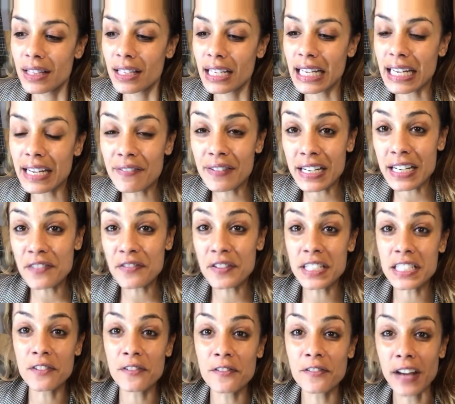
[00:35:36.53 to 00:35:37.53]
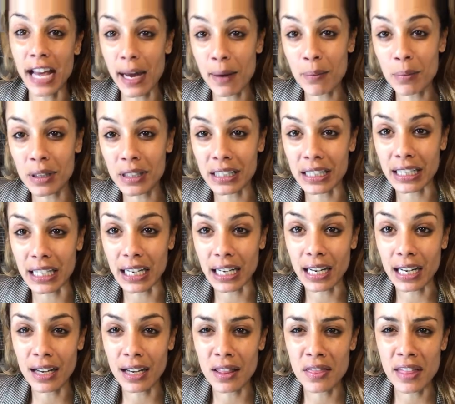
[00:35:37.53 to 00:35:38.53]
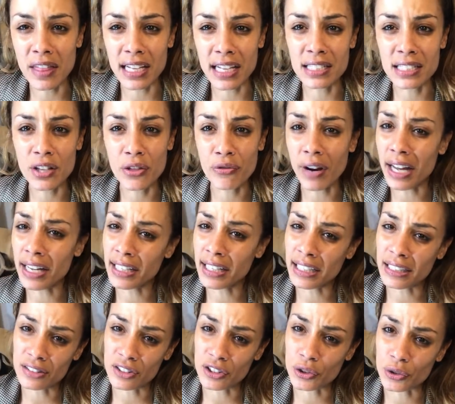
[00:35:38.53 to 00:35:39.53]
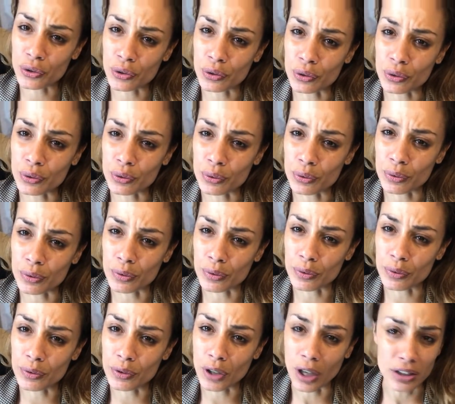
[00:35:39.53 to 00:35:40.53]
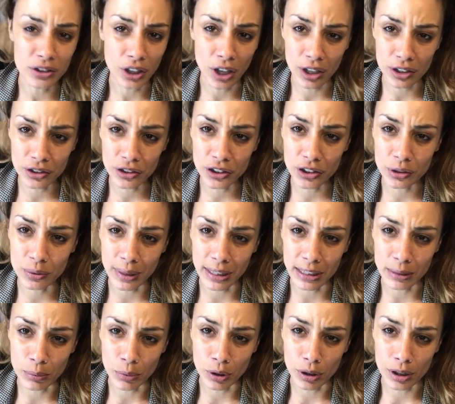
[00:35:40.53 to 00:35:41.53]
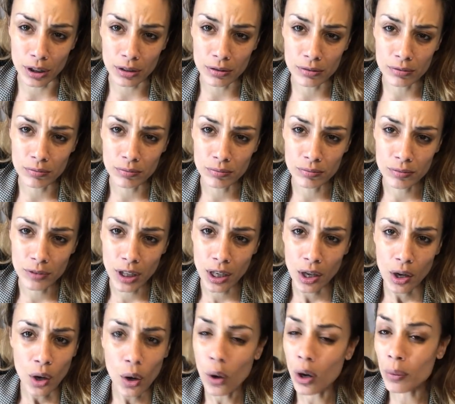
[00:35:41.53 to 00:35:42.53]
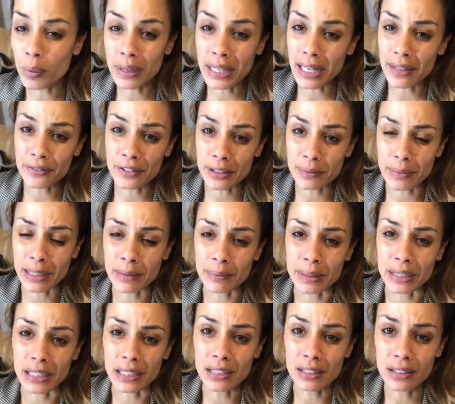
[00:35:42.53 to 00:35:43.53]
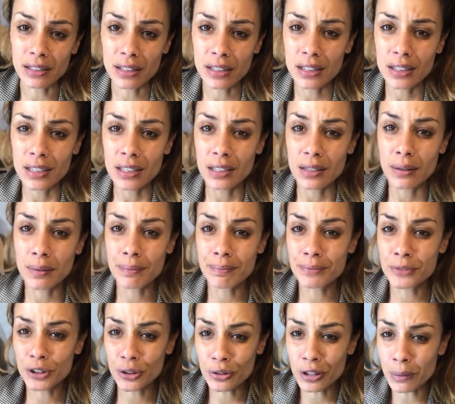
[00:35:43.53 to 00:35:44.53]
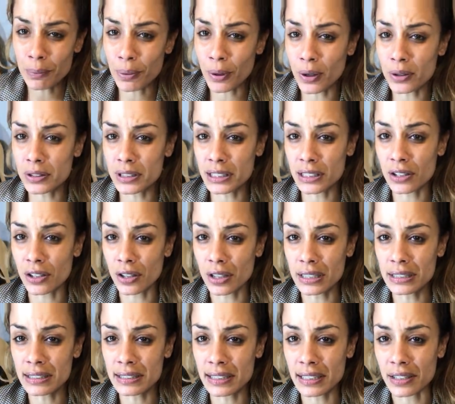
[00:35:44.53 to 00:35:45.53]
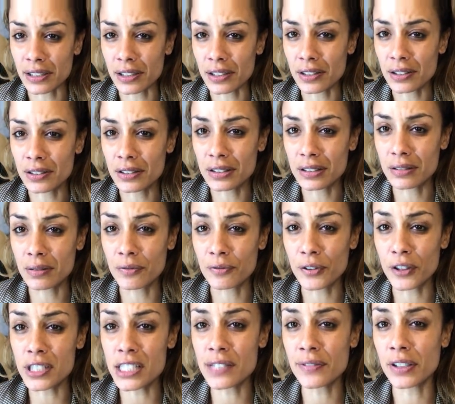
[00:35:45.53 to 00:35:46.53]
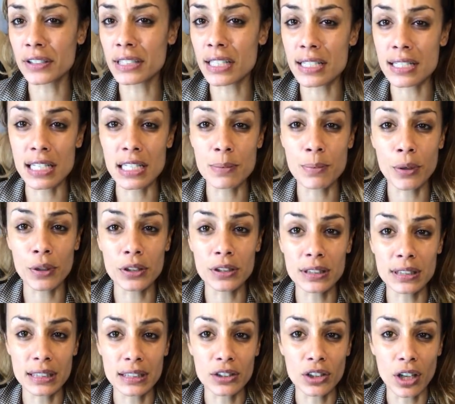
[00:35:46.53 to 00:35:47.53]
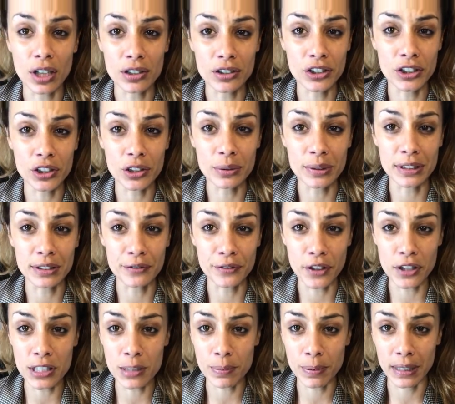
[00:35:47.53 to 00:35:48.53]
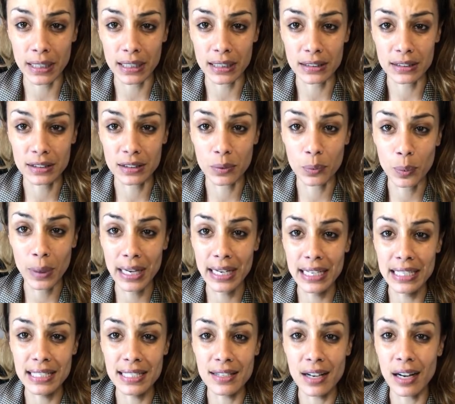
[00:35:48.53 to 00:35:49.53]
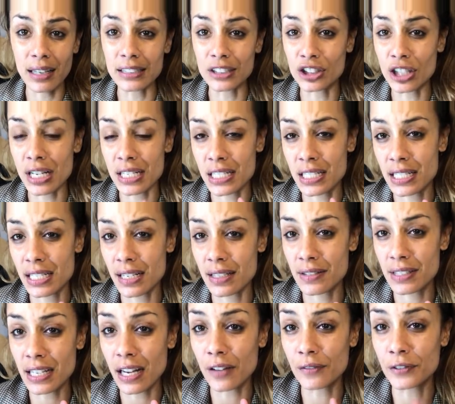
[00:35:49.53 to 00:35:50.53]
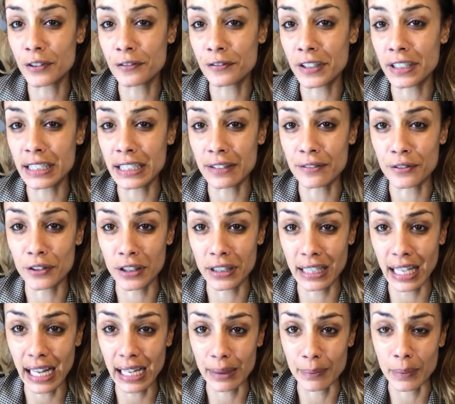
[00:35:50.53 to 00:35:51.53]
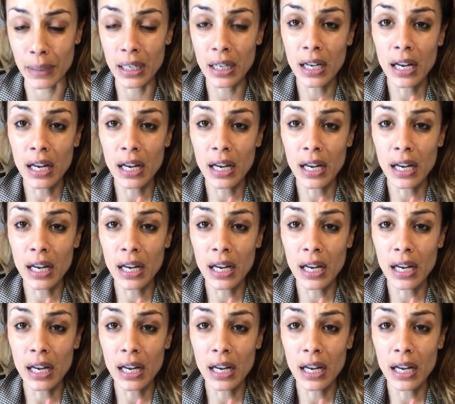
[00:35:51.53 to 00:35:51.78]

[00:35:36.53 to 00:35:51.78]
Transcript: Even if it's family that's threatening to not talk to you anymore, or whatever it may be, do the pros and cons here. First of all, does this person talk to you in the first place when it's not just self-fulfilling for them?